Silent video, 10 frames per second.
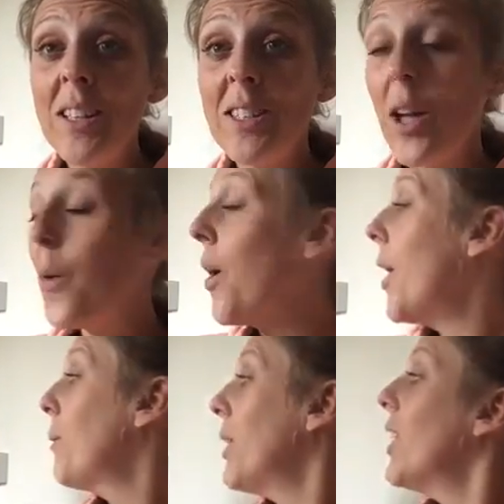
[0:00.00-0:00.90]
so
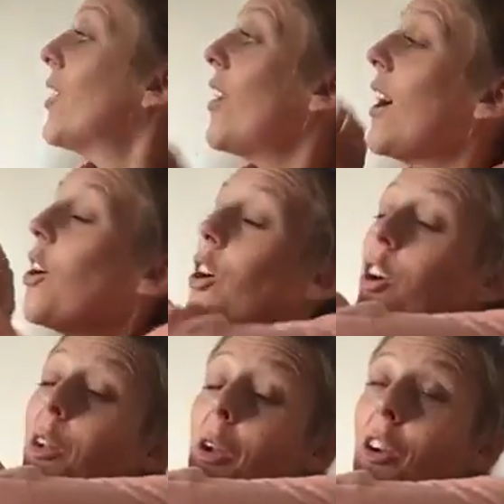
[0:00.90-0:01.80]
I'm going to crack,
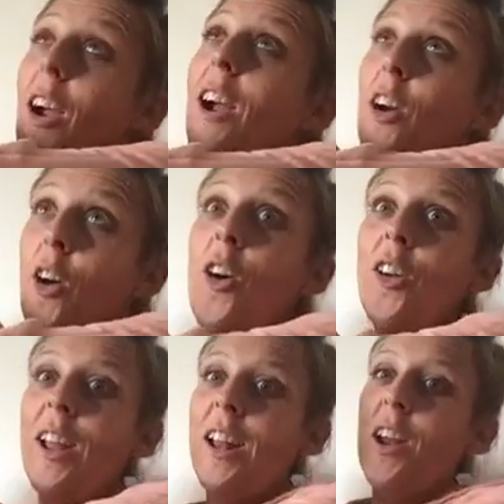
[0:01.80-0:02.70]
off, crack
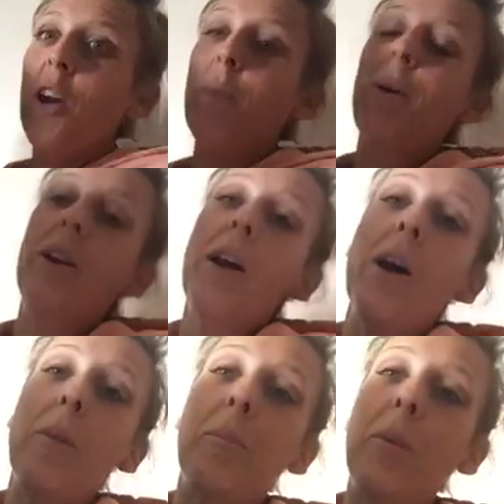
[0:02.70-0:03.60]
on and open
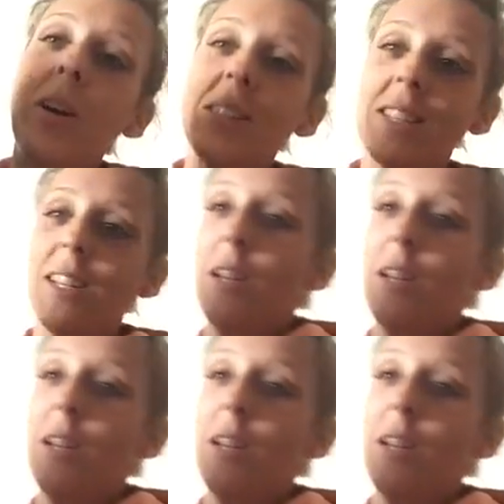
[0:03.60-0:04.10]
up box